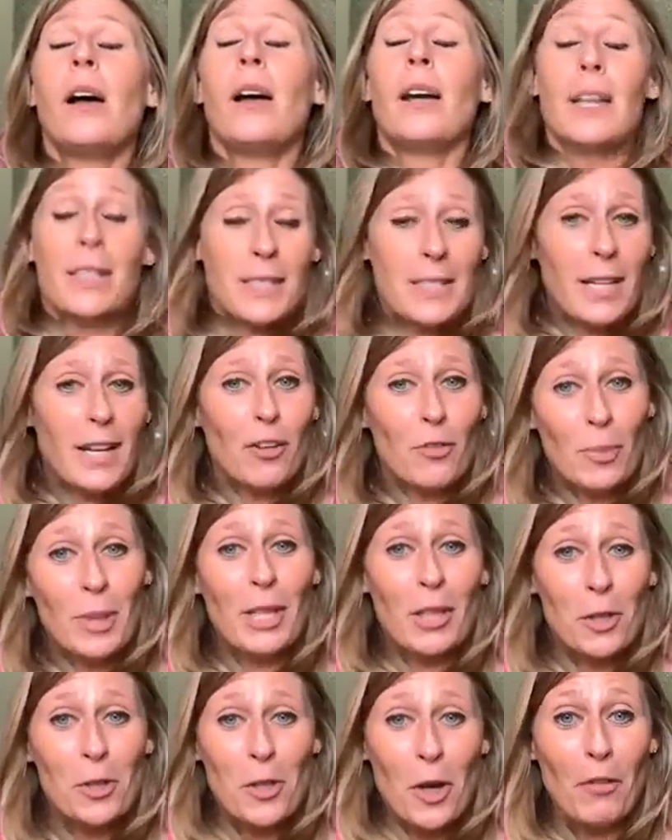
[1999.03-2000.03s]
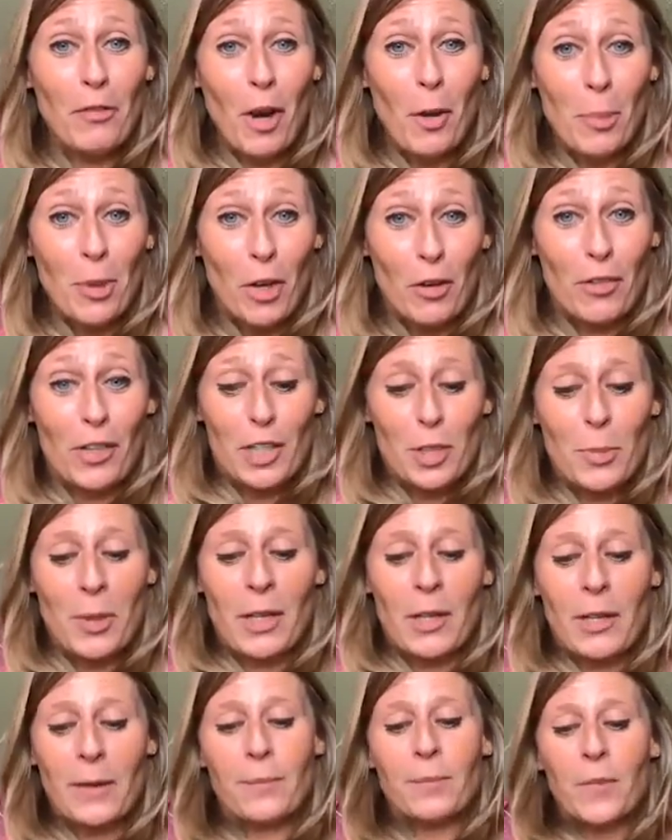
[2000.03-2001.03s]
Instead of beating yourself up and
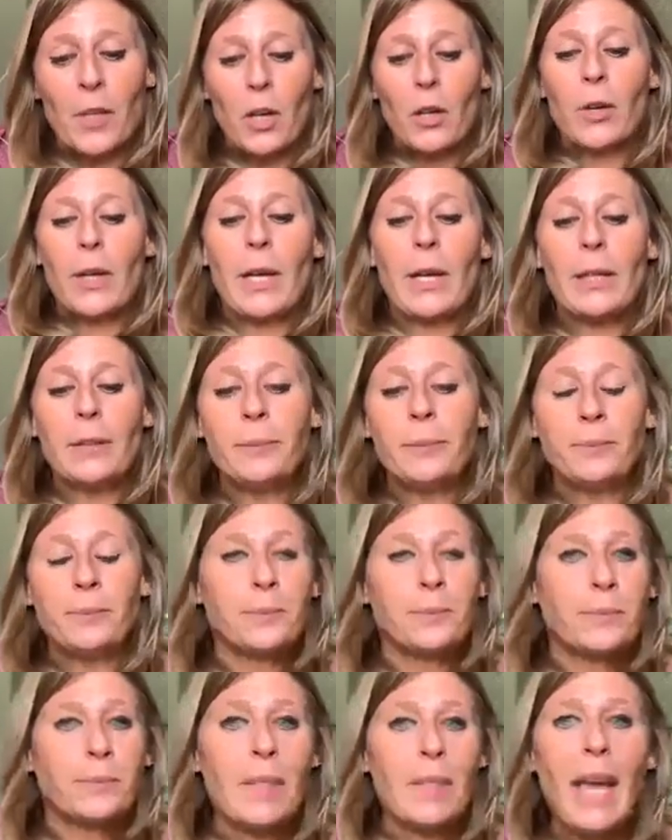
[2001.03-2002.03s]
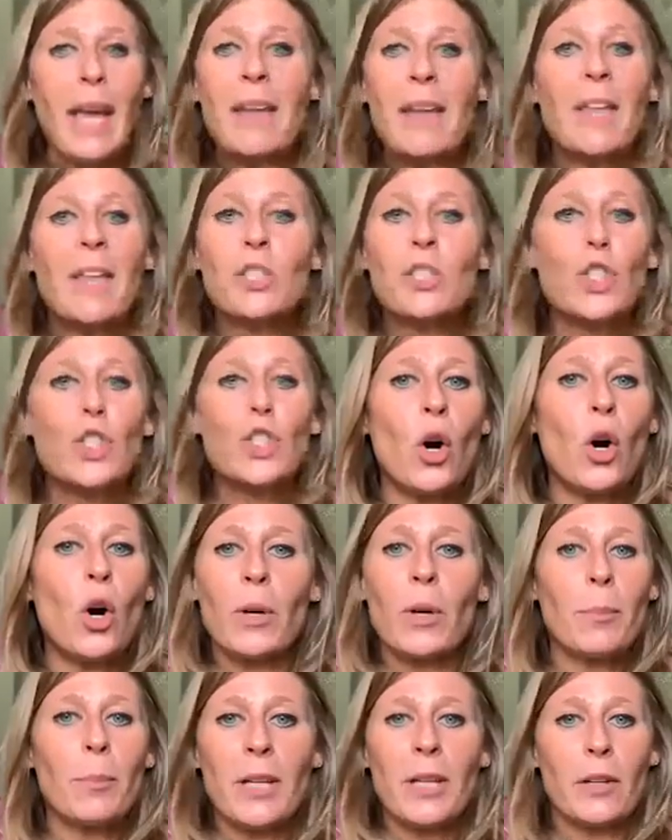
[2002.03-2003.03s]
over-explaining. Okay, and then
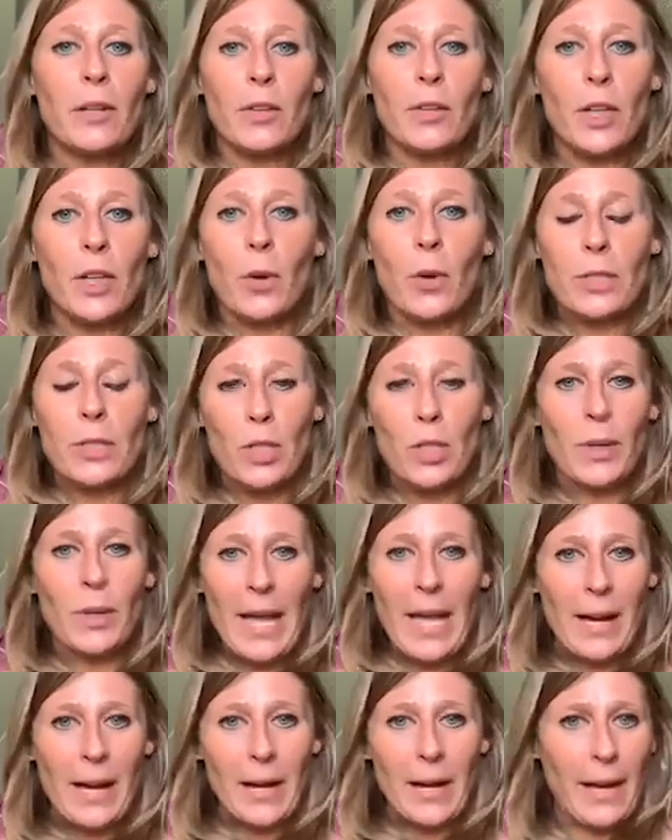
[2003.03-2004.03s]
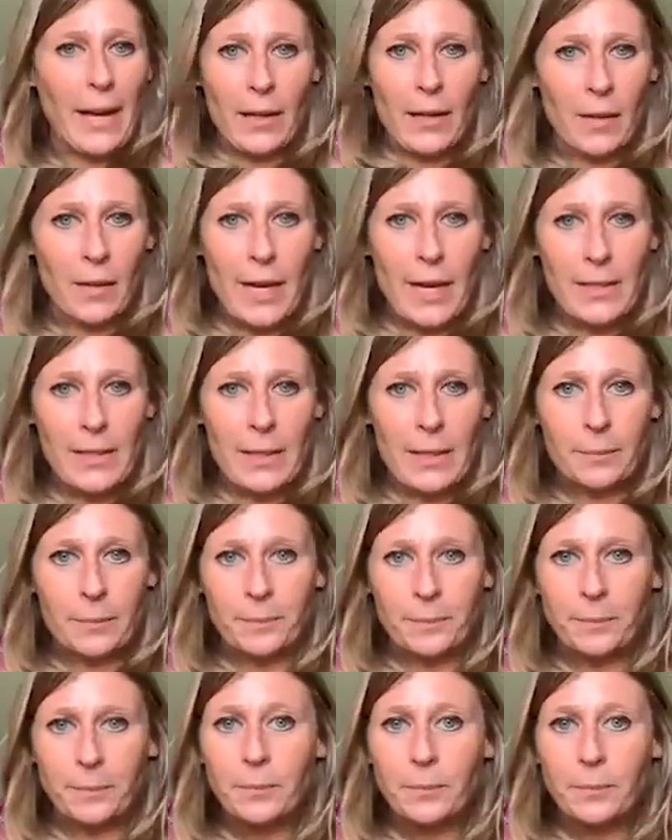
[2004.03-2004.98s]
don't immediately go into analyzing.